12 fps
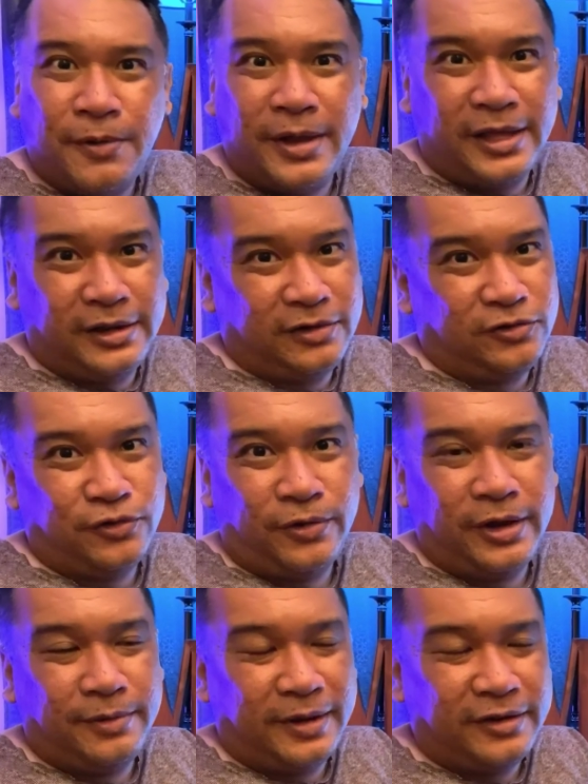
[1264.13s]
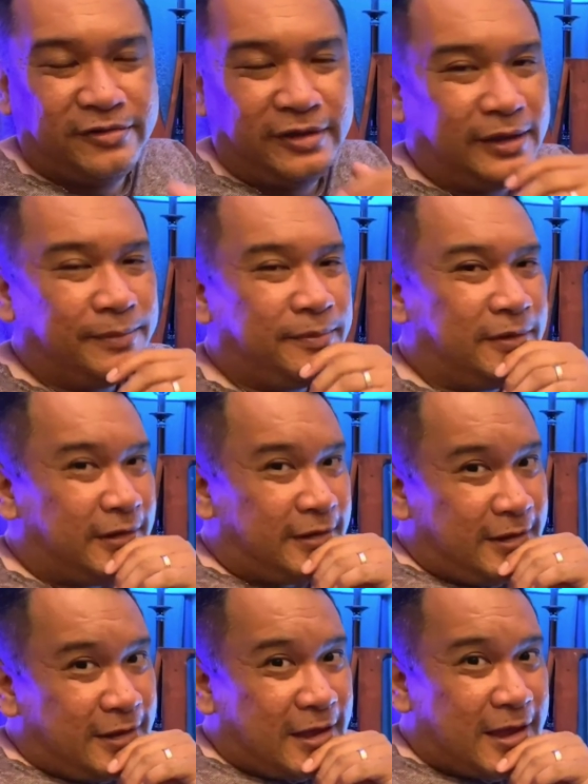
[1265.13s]
ahead and join my team
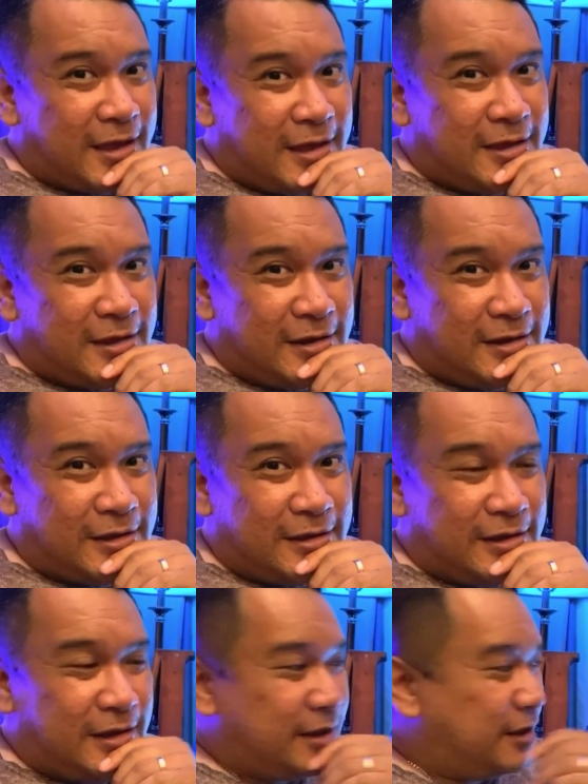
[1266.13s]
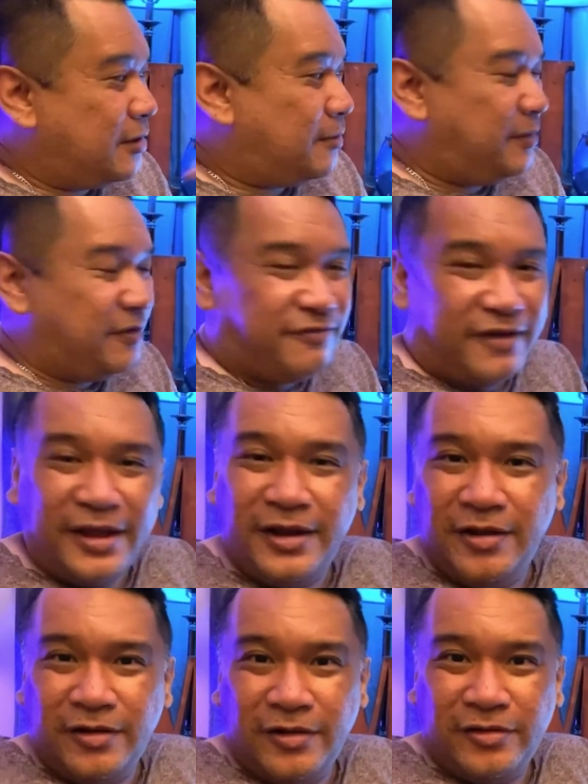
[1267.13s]
and uh, it'll be
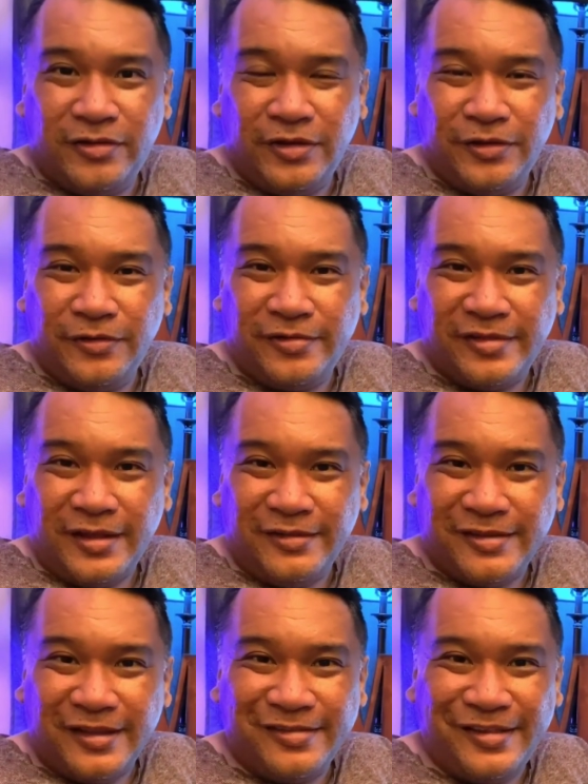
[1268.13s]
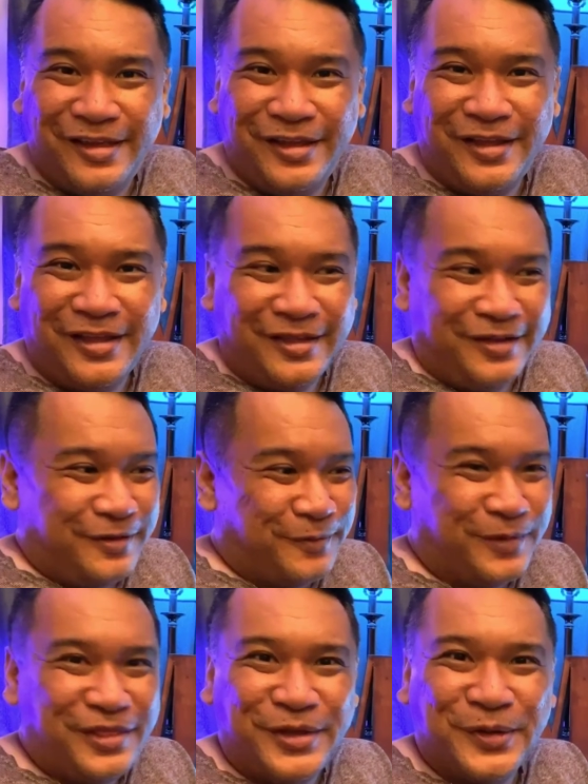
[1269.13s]
fun to sell Scentsy
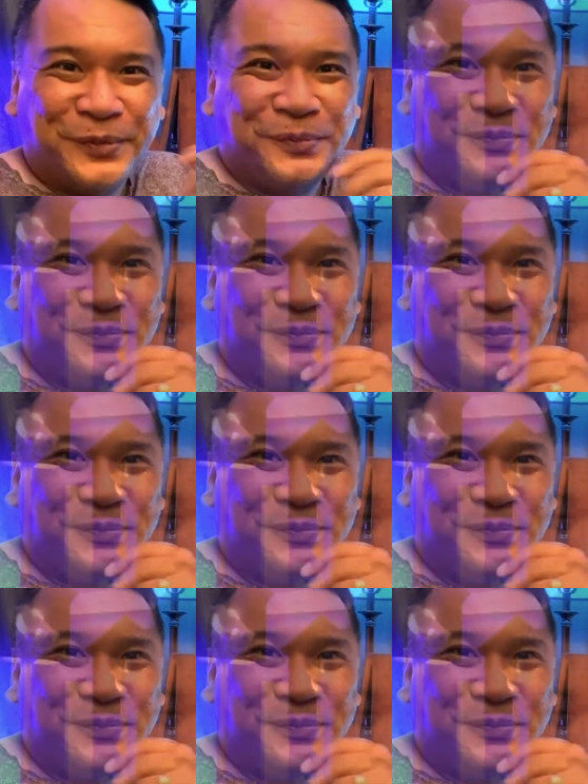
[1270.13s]
with you.